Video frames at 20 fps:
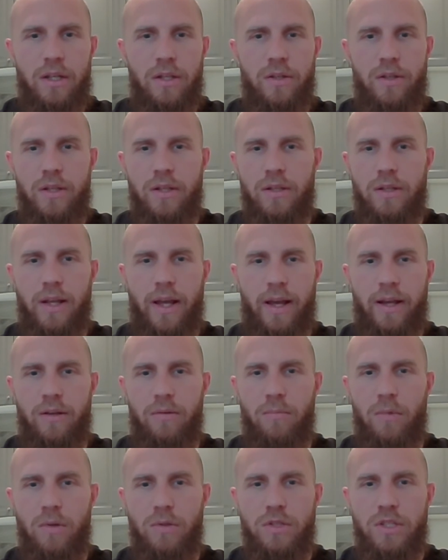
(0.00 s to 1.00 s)
You can add
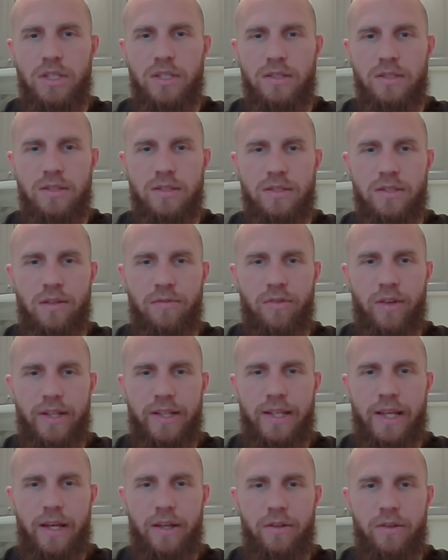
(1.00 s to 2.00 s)
emojis and stuff like
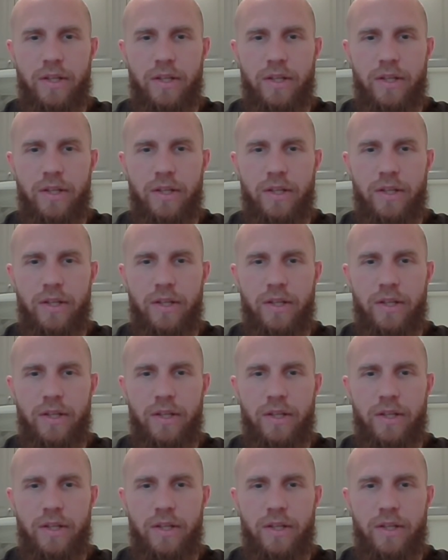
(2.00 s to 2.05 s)
that.